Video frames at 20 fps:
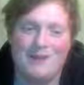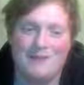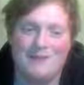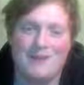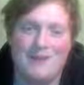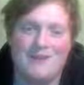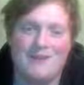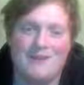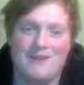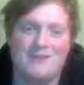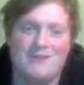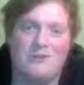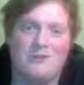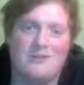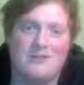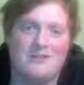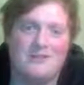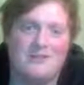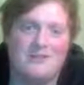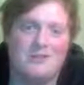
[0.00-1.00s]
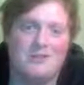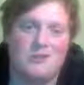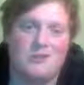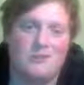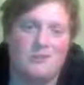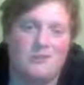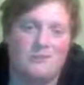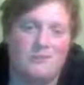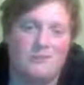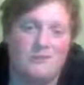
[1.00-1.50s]
have any suggestions.
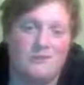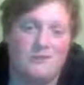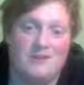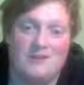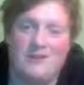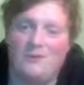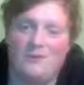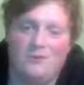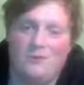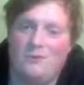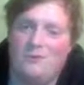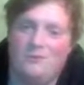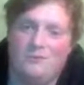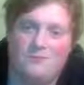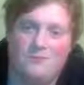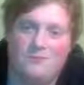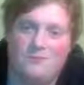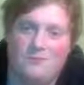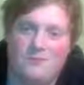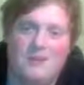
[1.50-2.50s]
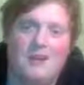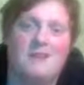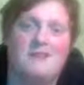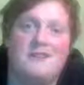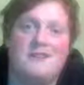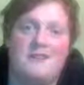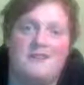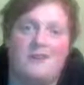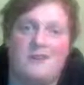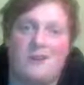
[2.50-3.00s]
So if you like
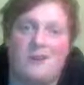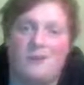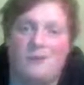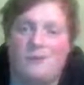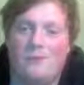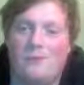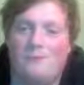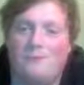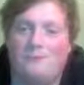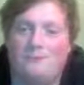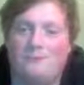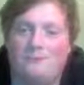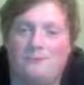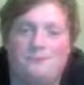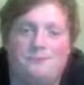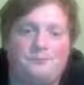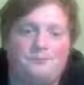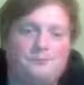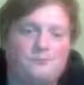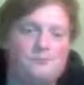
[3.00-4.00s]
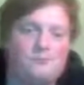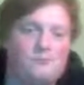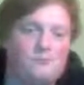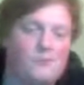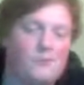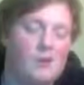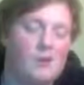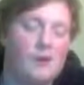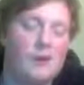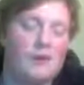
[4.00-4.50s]
this video,
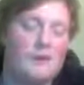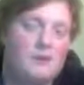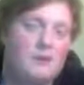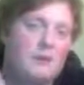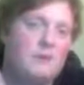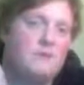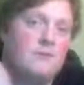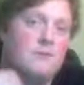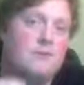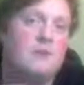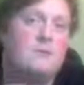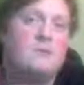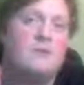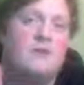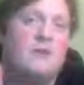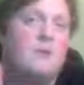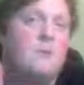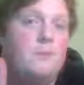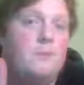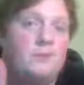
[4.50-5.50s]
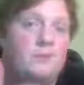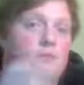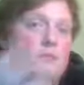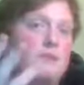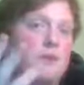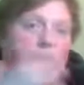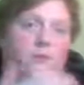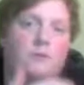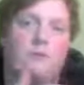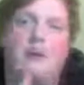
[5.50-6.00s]
give a thumbs up
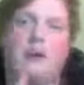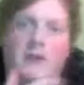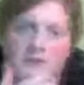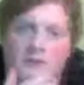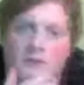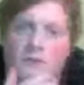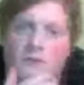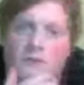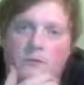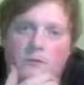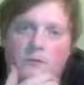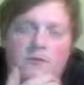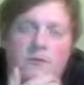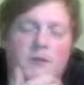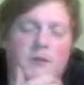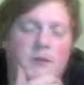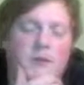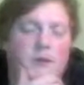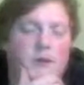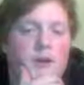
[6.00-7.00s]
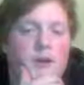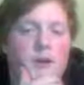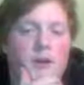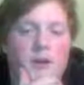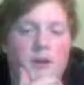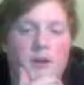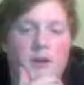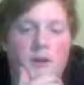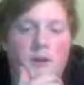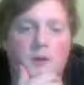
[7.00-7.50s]
if you liked it, of course.
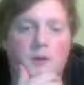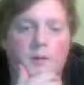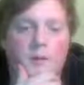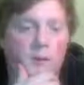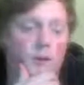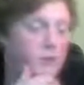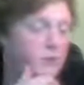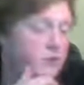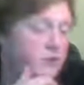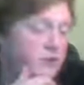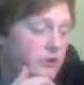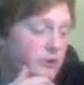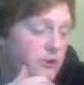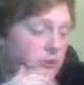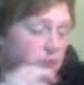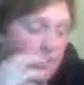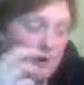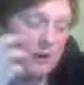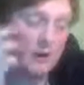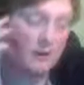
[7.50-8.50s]
But also